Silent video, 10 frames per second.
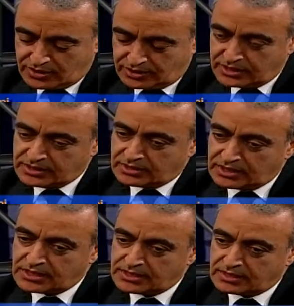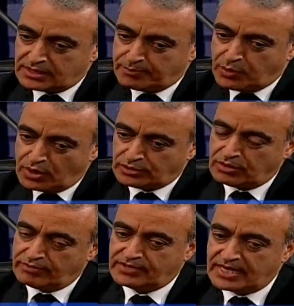uh, to
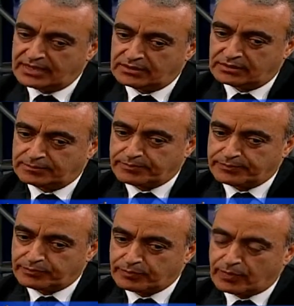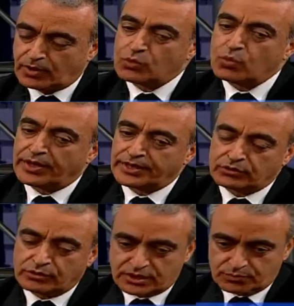uh, this. This is a part of
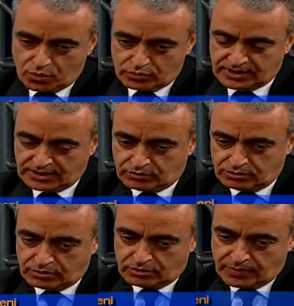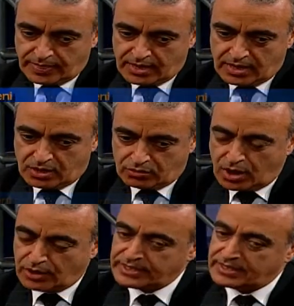that. You wanted to
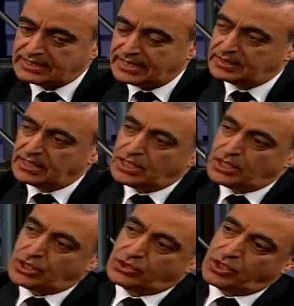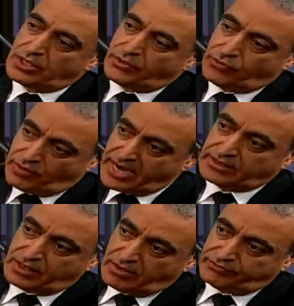expose that to our audience
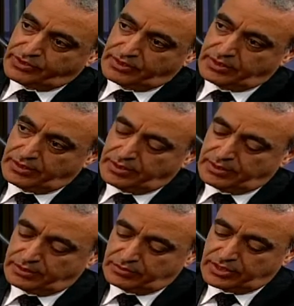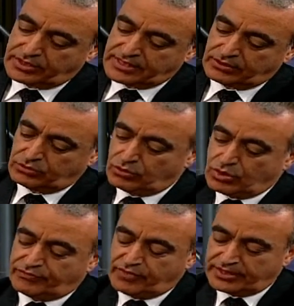that the threat of
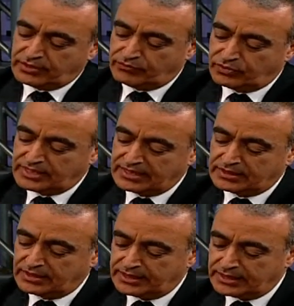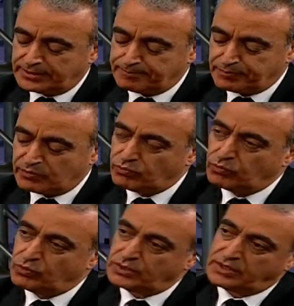the uh, things that you are
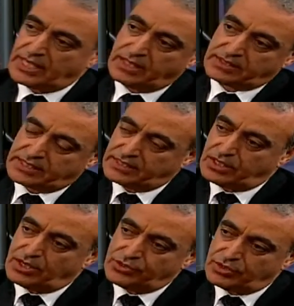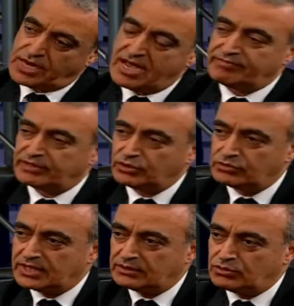fighting for. That uh, what
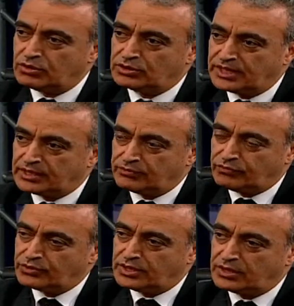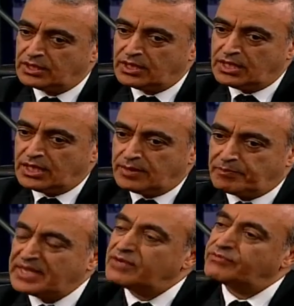else in the other avenue that you
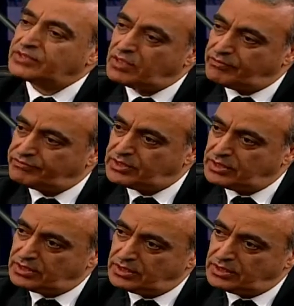are taking for the